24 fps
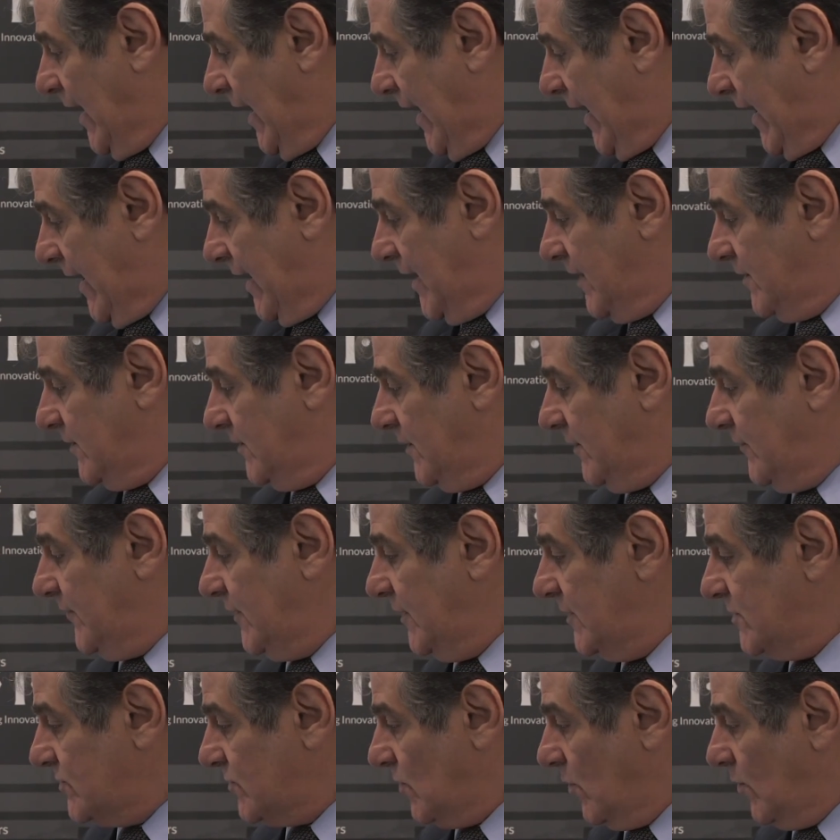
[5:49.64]
And
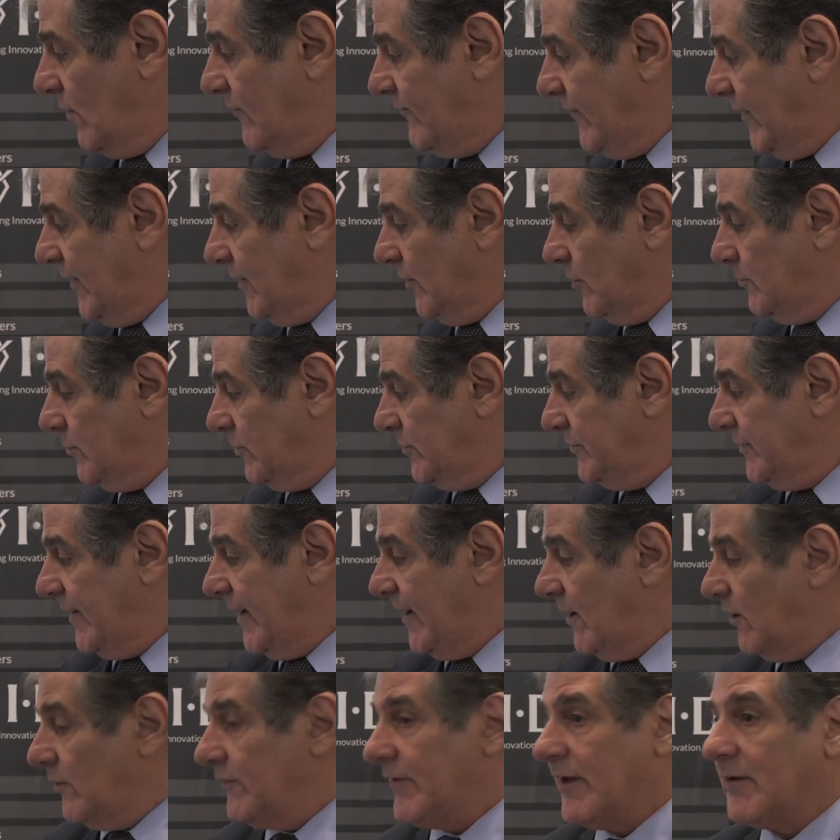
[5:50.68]
these are available
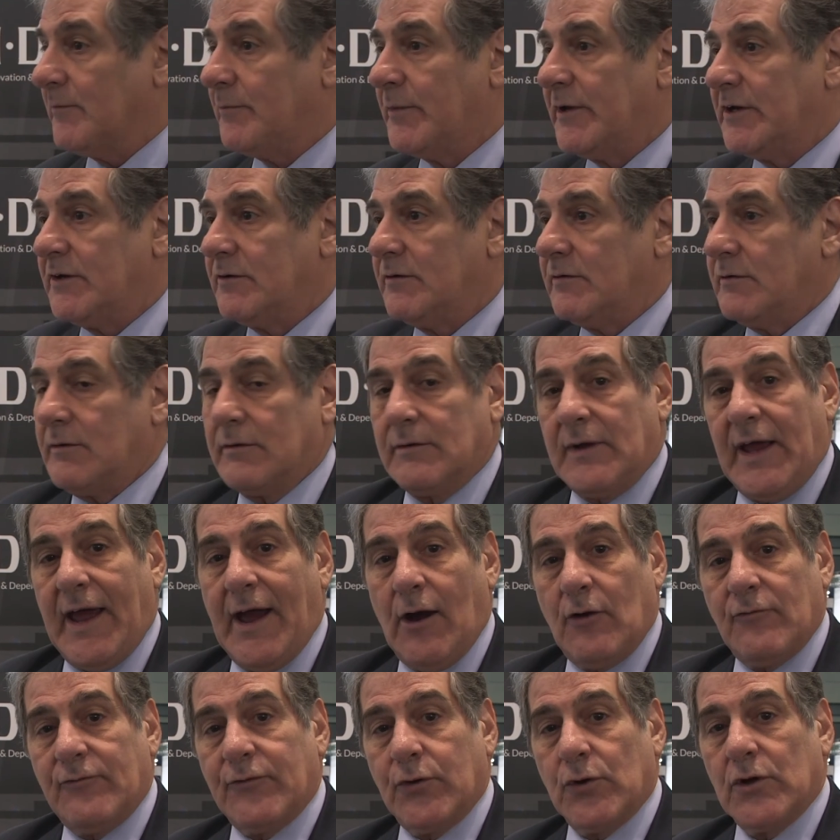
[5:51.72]
now. They've been
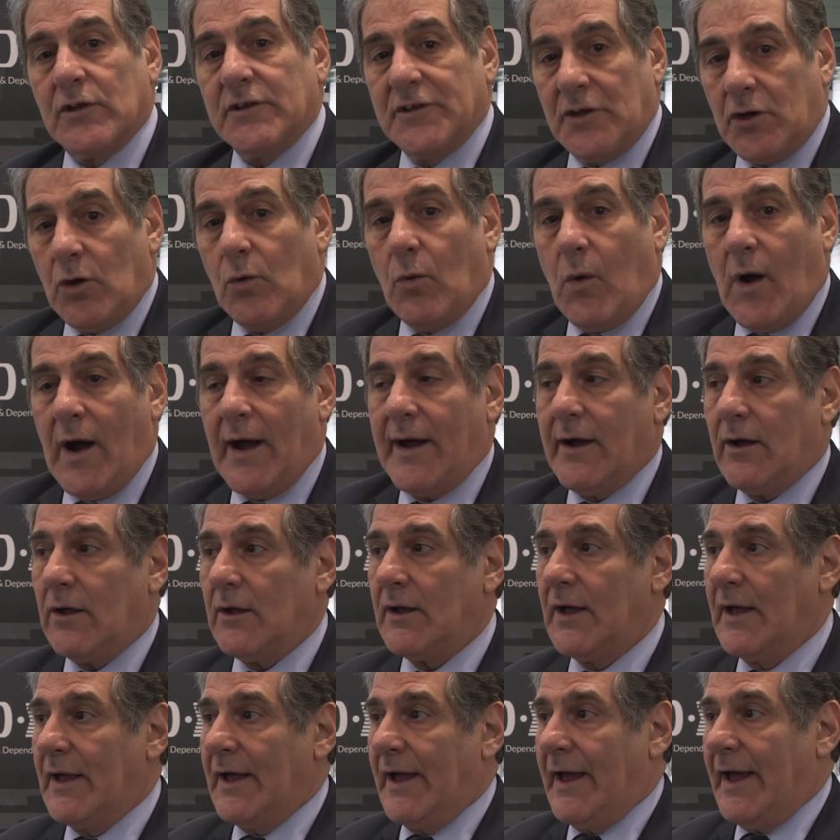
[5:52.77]
out for a little
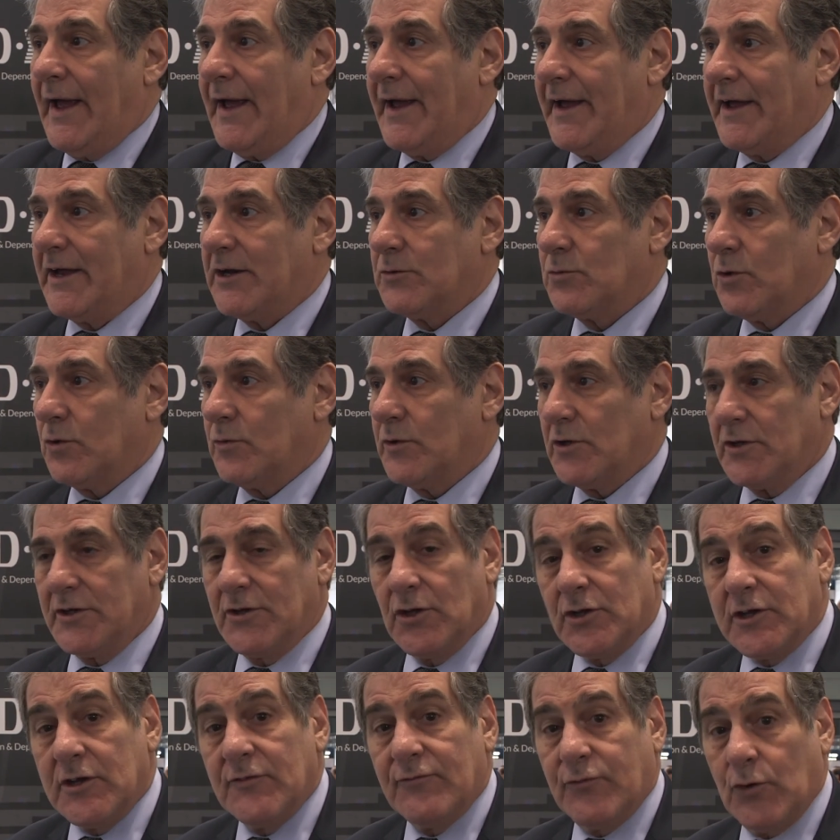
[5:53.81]
while, and we're really
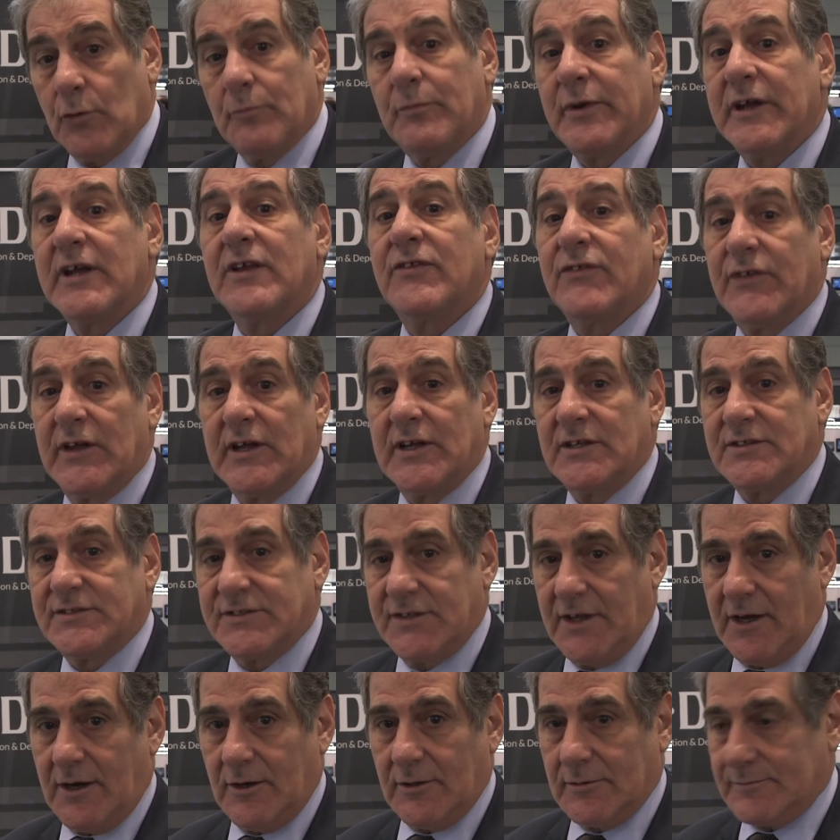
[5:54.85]
looking for big things
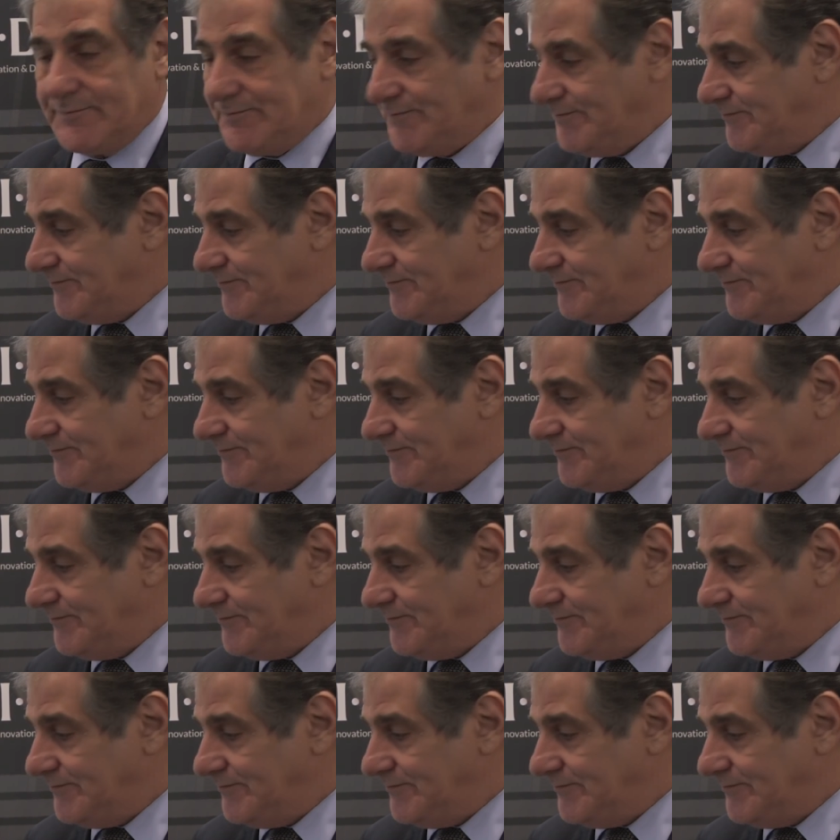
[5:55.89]
there.